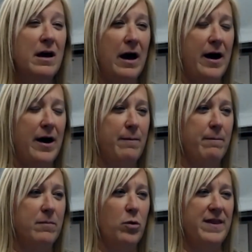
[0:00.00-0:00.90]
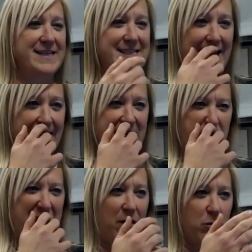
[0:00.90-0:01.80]
When they sign into
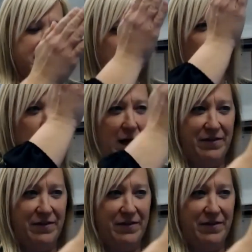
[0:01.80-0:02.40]
PowerSchool,